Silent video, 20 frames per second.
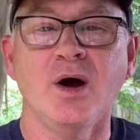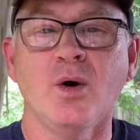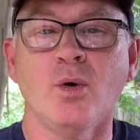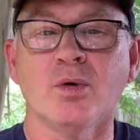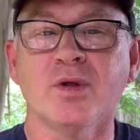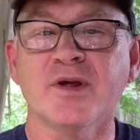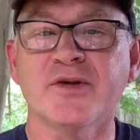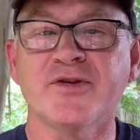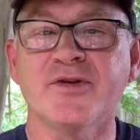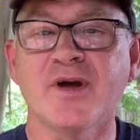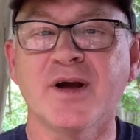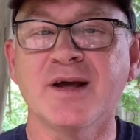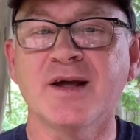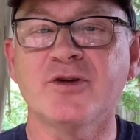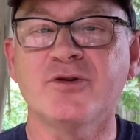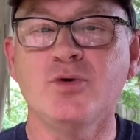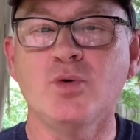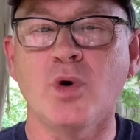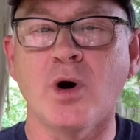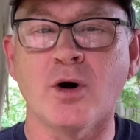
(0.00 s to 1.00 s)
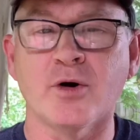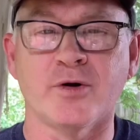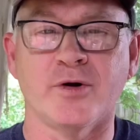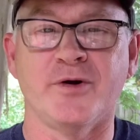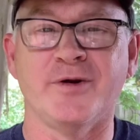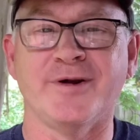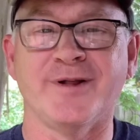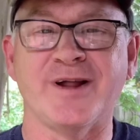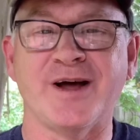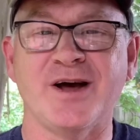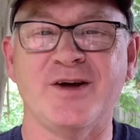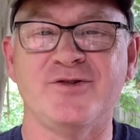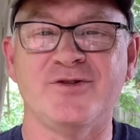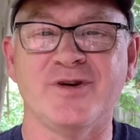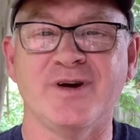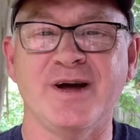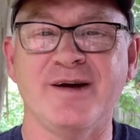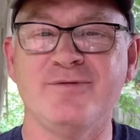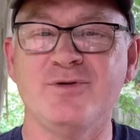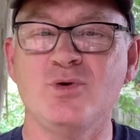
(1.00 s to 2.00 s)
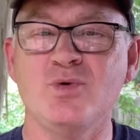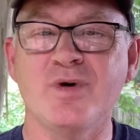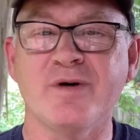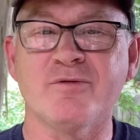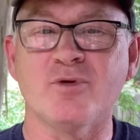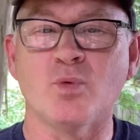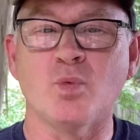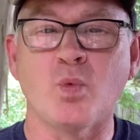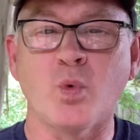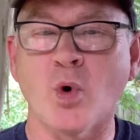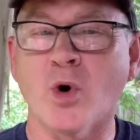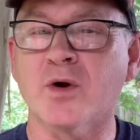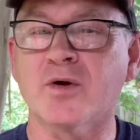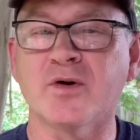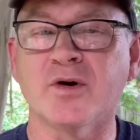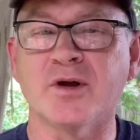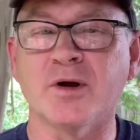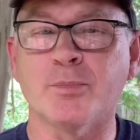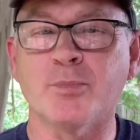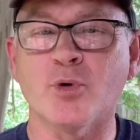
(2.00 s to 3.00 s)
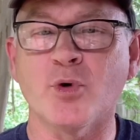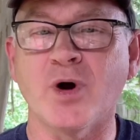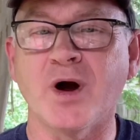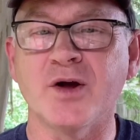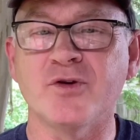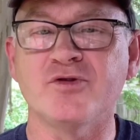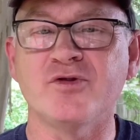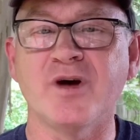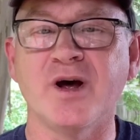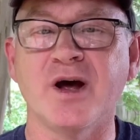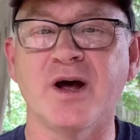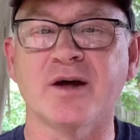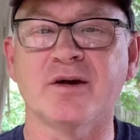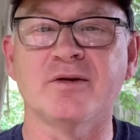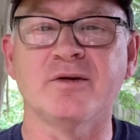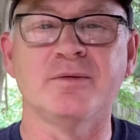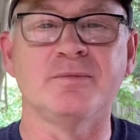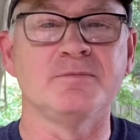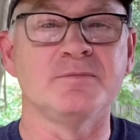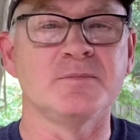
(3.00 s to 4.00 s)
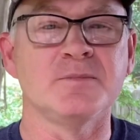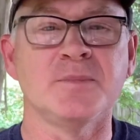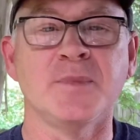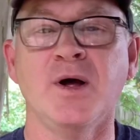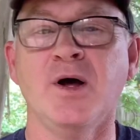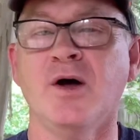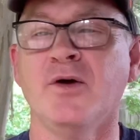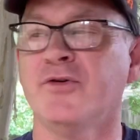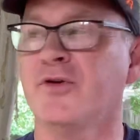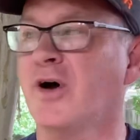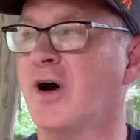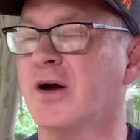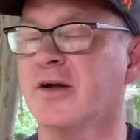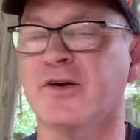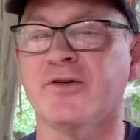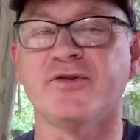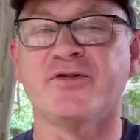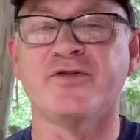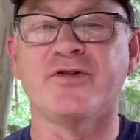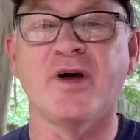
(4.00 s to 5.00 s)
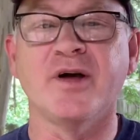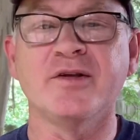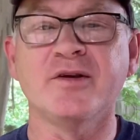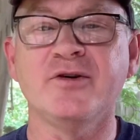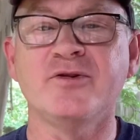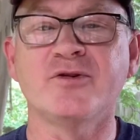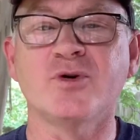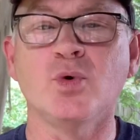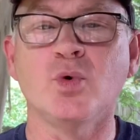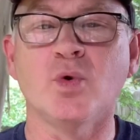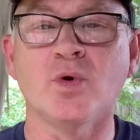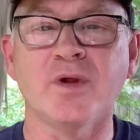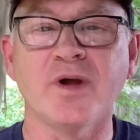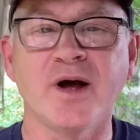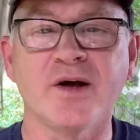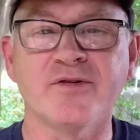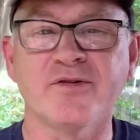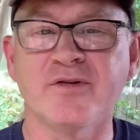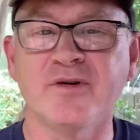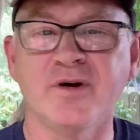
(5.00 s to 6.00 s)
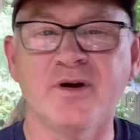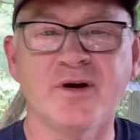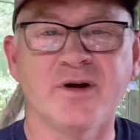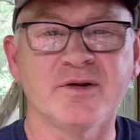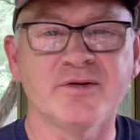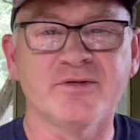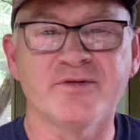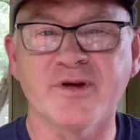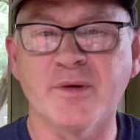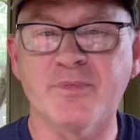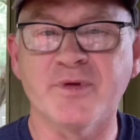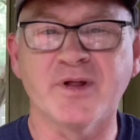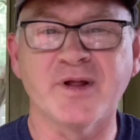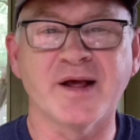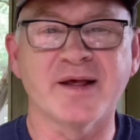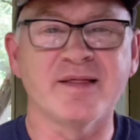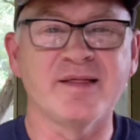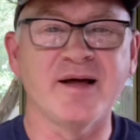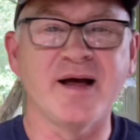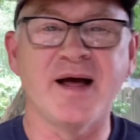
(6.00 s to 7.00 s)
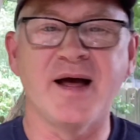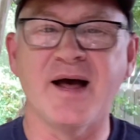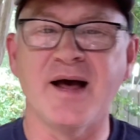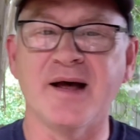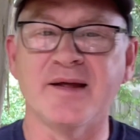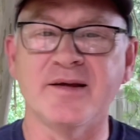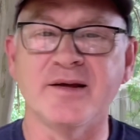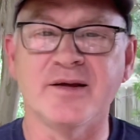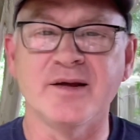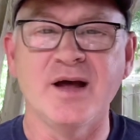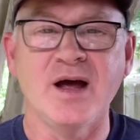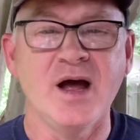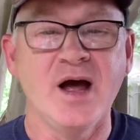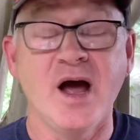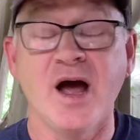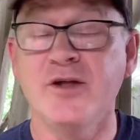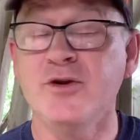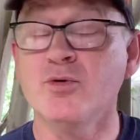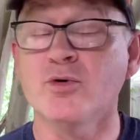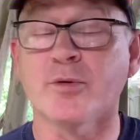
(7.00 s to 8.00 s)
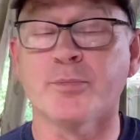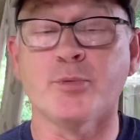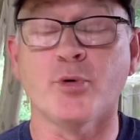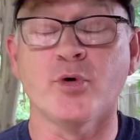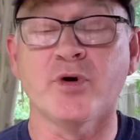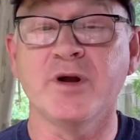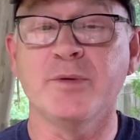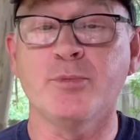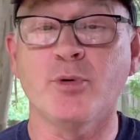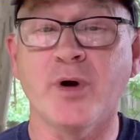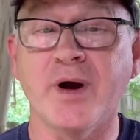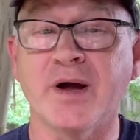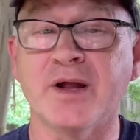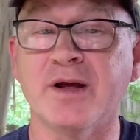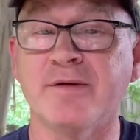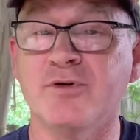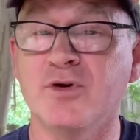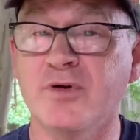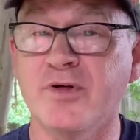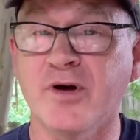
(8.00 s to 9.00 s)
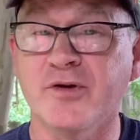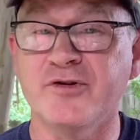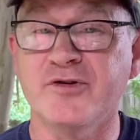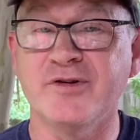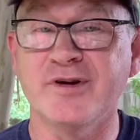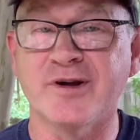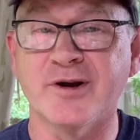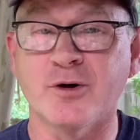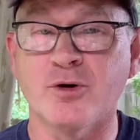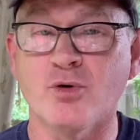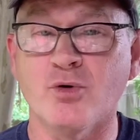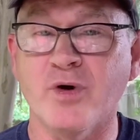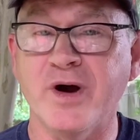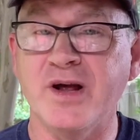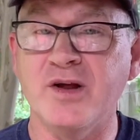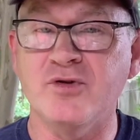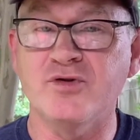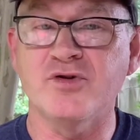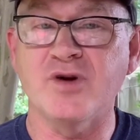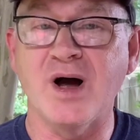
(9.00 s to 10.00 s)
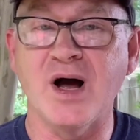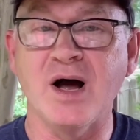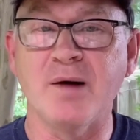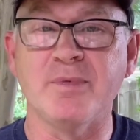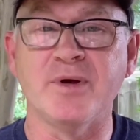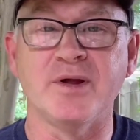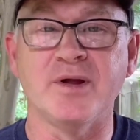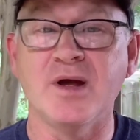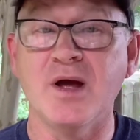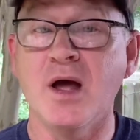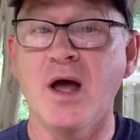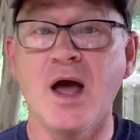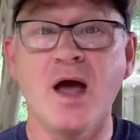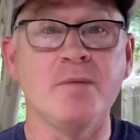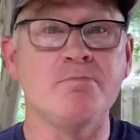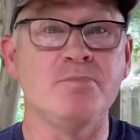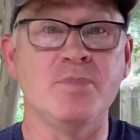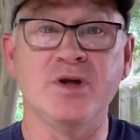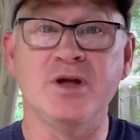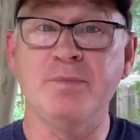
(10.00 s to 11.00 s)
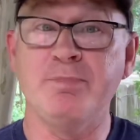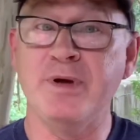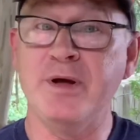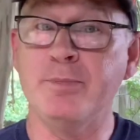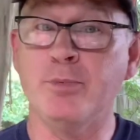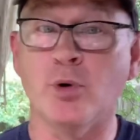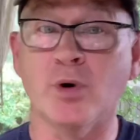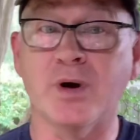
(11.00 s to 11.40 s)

Well, let's not get too hard on Elijah. Have you ever worked on a project, taught a Sunday school lesson, something like that, and you were pretty proud of it? You thought you did a great job, and many people